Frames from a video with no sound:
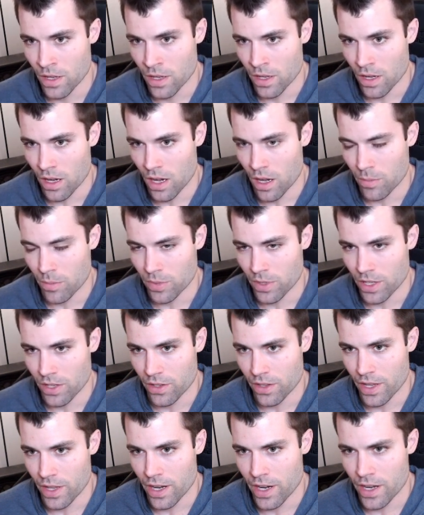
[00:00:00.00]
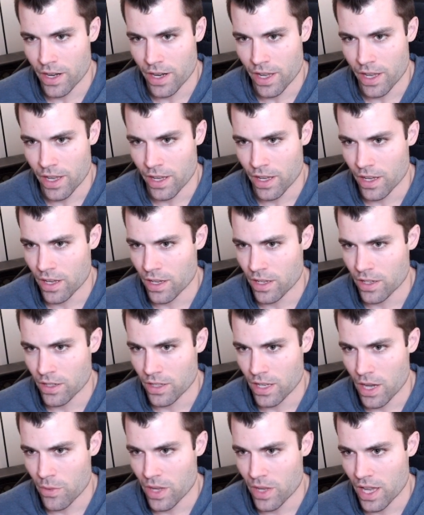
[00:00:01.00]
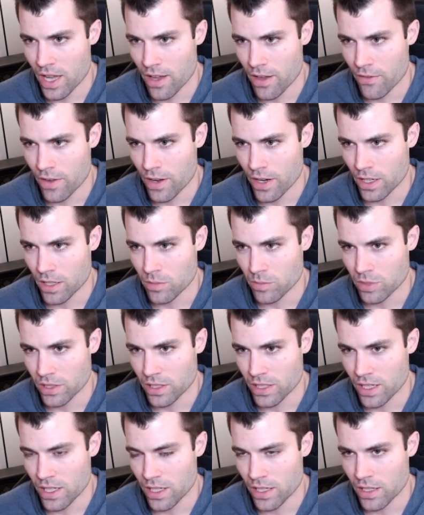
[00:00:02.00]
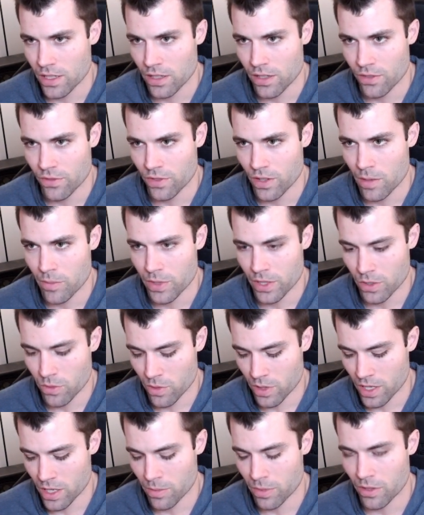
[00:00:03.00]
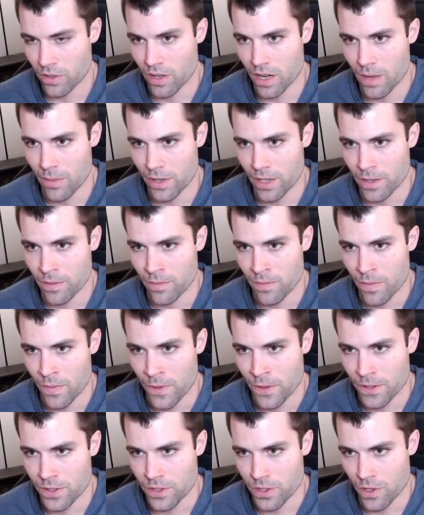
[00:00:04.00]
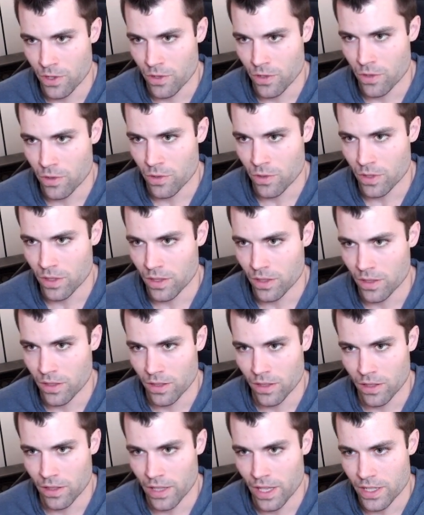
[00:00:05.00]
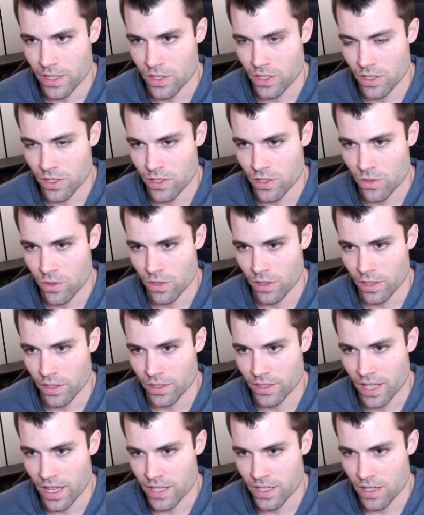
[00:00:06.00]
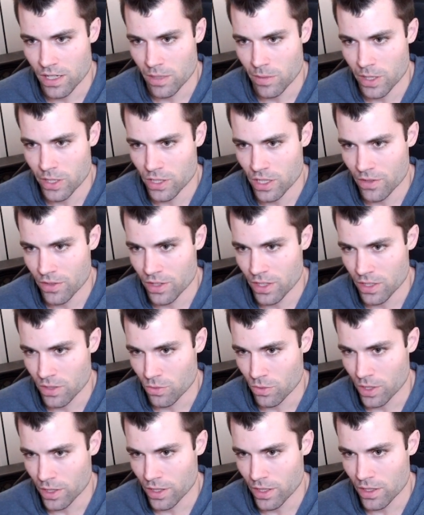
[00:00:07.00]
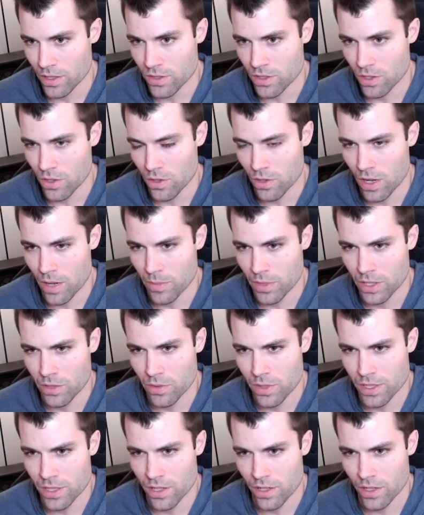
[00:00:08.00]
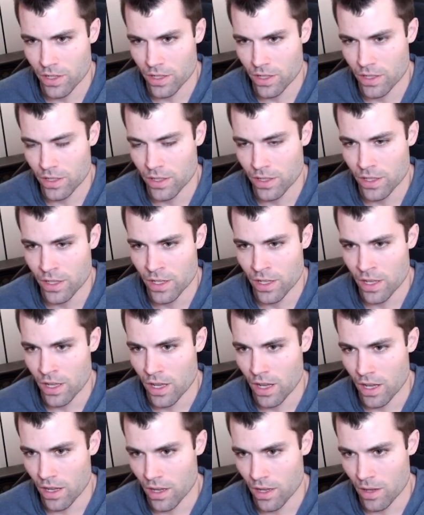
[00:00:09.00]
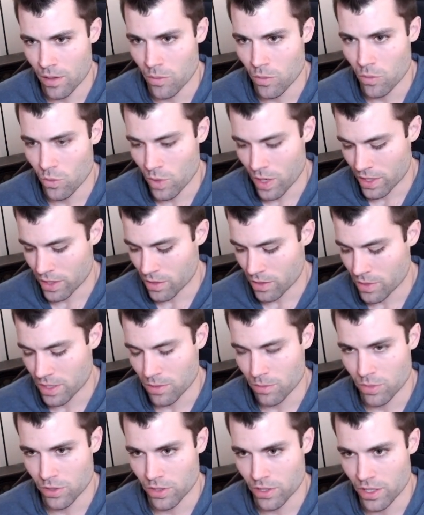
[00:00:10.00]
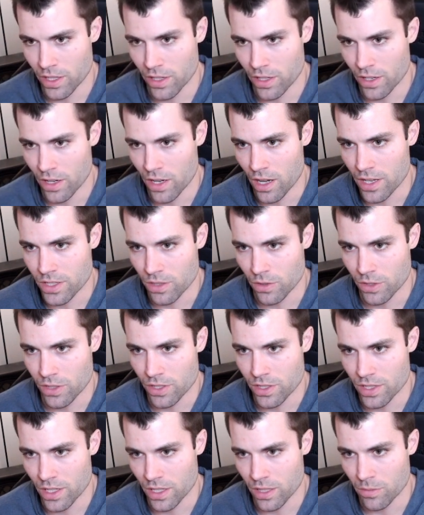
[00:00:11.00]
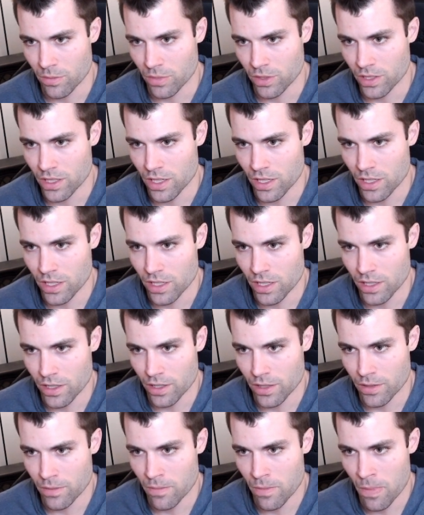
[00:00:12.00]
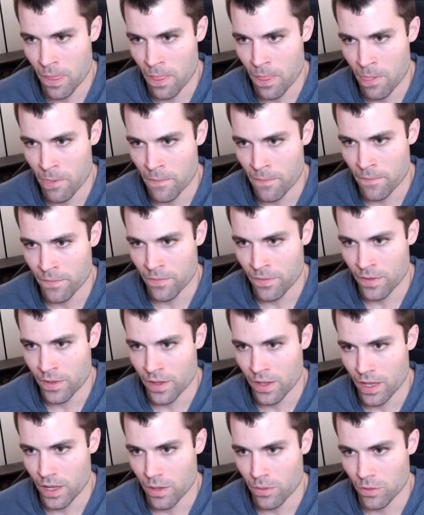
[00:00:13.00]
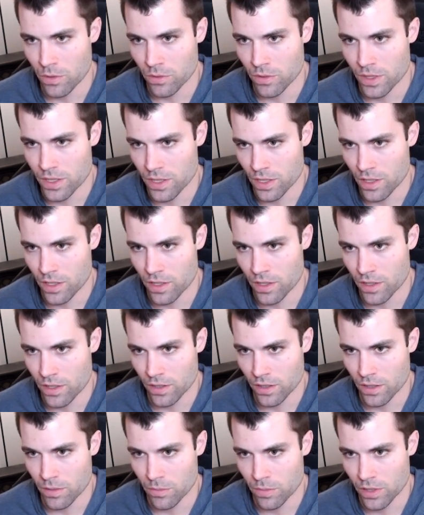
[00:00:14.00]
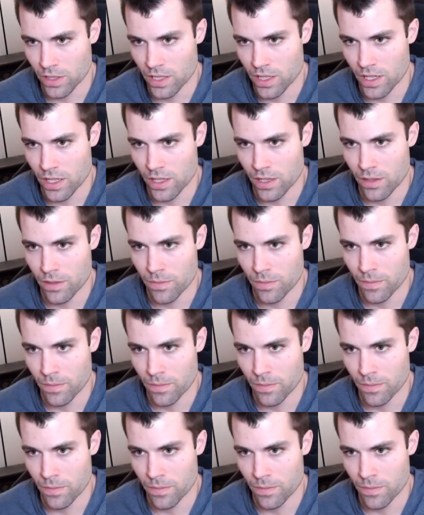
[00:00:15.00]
operator there, and now we have our completed from the query parameter. So let's just do a little test here to make sure everything's working. So I'm going to return whether it was completed or not. So we'll just say completed here, and we'll return completed.